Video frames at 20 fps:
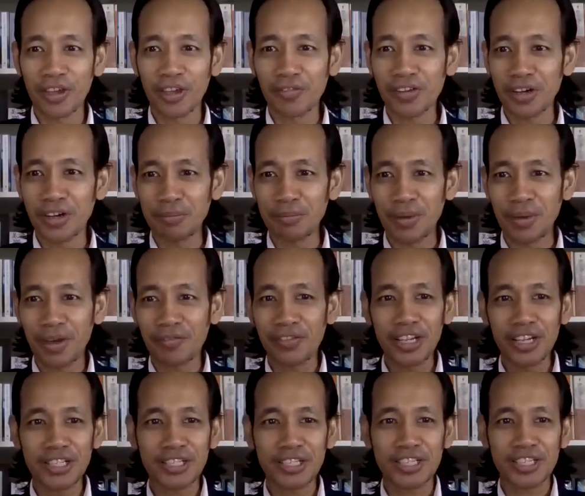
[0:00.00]
favorite
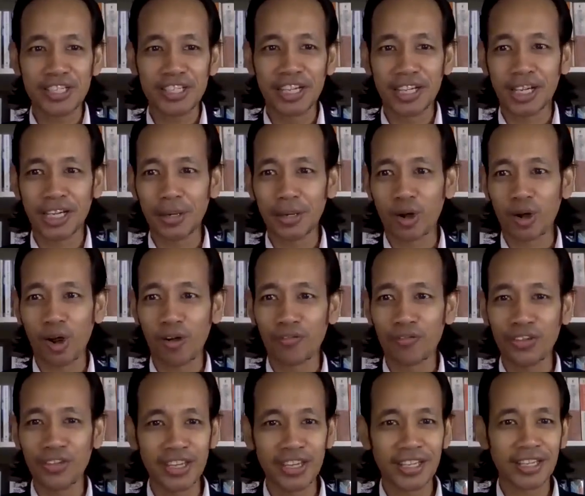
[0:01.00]
beverage, a cup of
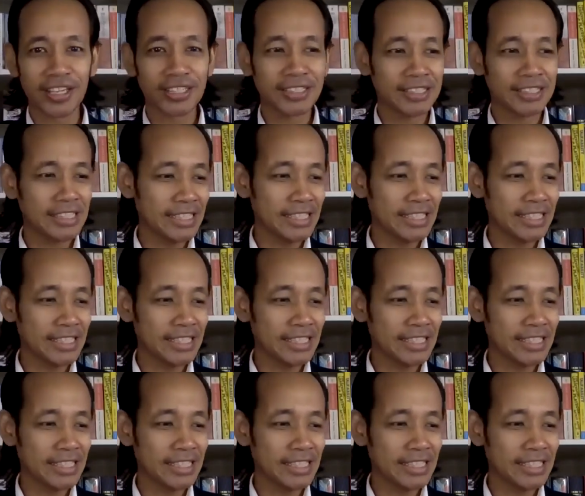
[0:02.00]
coffee,